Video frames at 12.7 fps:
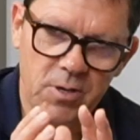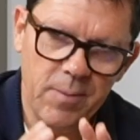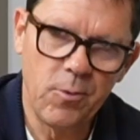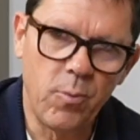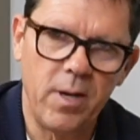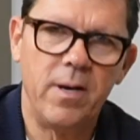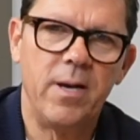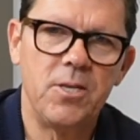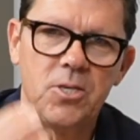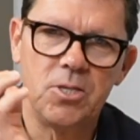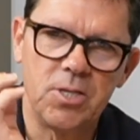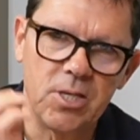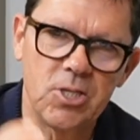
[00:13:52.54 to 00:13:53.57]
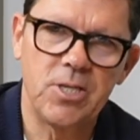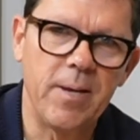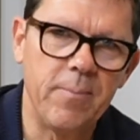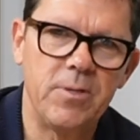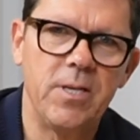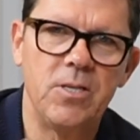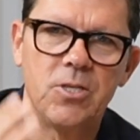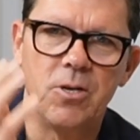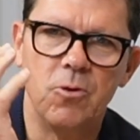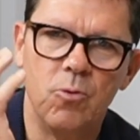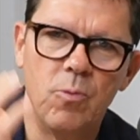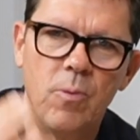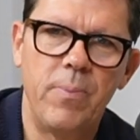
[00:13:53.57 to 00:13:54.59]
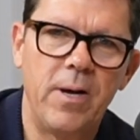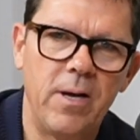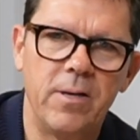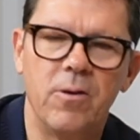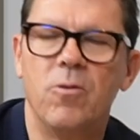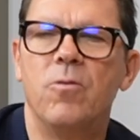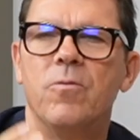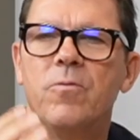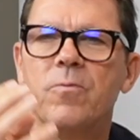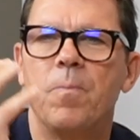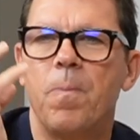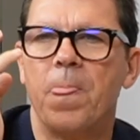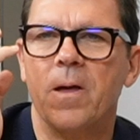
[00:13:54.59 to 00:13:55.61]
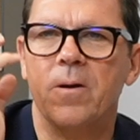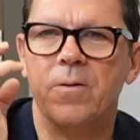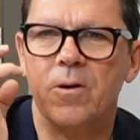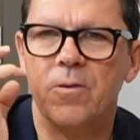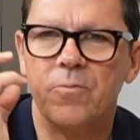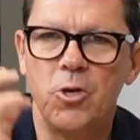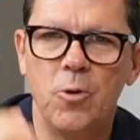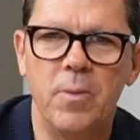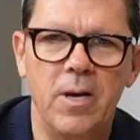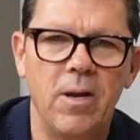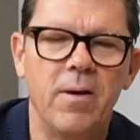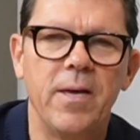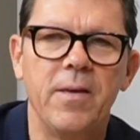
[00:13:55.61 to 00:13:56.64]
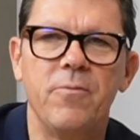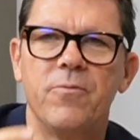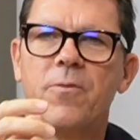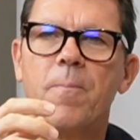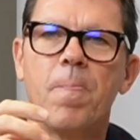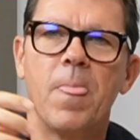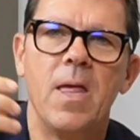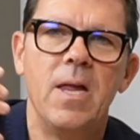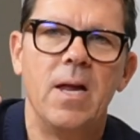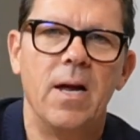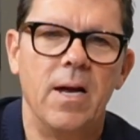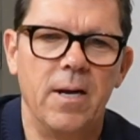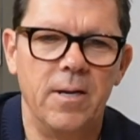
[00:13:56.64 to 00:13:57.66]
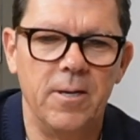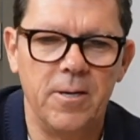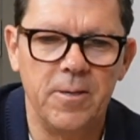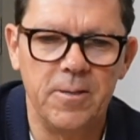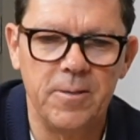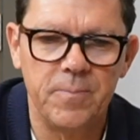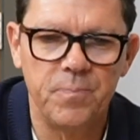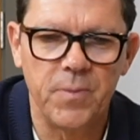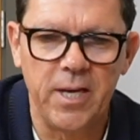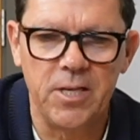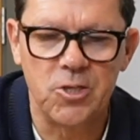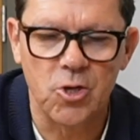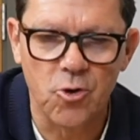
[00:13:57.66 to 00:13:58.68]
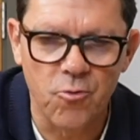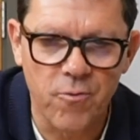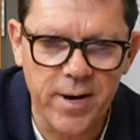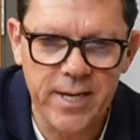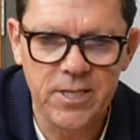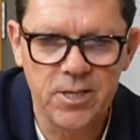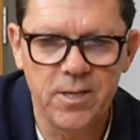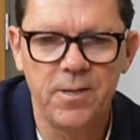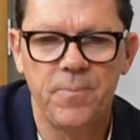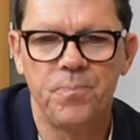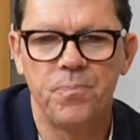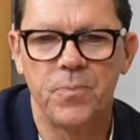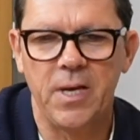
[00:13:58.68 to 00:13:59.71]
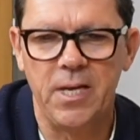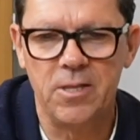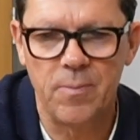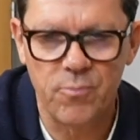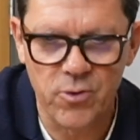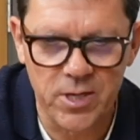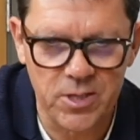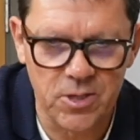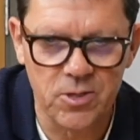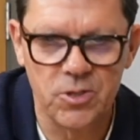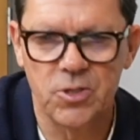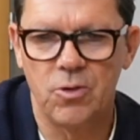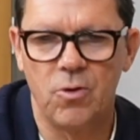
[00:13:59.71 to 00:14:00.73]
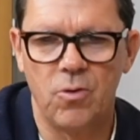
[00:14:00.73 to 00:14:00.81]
number one, let's just accept it. It's a normal part of human life. It's greater in the presence